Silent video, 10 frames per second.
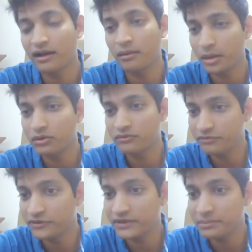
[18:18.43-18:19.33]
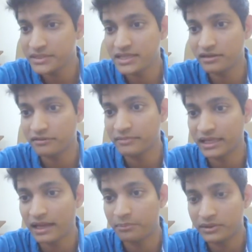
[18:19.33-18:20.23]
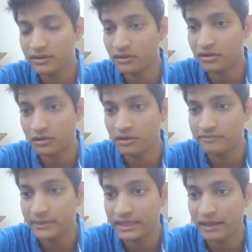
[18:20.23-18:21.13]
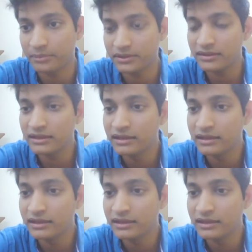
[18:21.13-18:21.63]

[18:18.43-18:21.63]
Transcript: about 50% of my capital, not all of my capital.